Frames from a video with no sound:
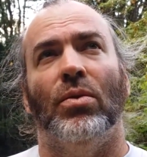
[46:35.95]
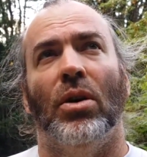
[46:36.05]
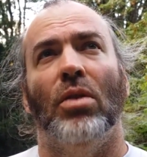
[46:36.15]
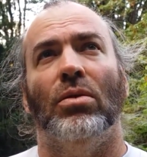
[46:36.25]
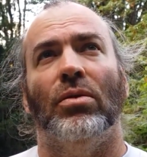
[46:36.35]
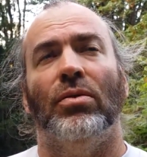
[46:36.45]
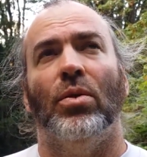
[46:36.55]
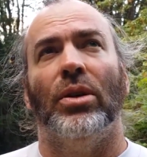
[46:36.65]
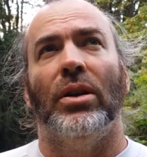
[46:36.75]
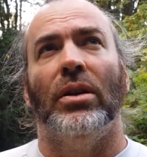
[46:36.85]
over
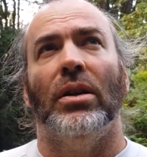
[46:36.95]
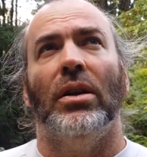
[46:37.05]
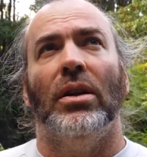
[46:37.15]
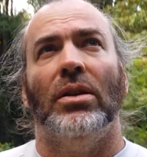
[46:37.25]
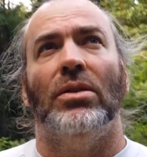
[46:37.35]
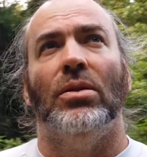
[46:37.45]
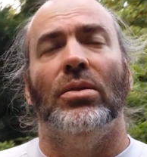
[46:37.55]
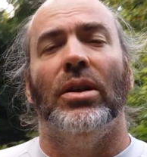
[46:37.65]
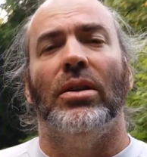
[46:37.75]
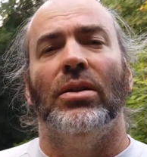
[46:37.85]
42
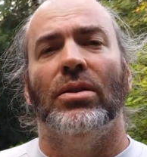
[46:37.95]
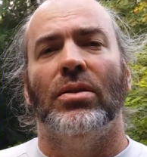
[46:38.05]
years,